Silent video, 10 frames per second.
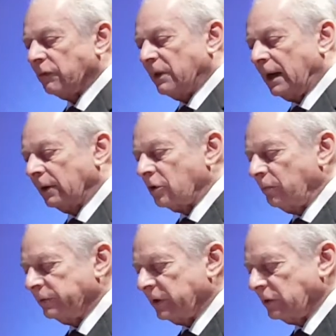of the
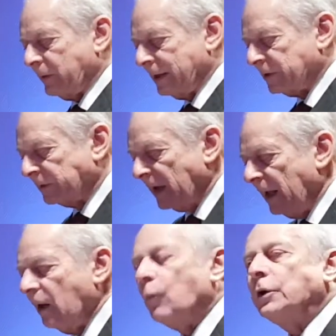anatomic situations.
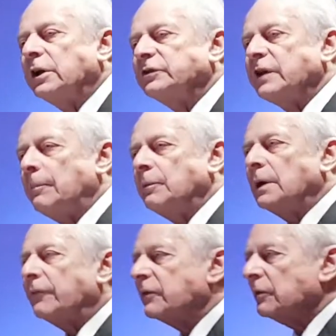What has
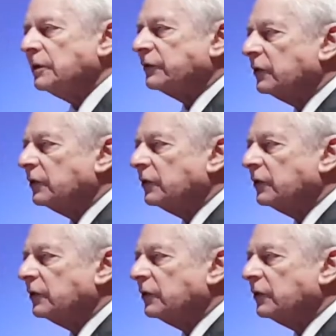happened after these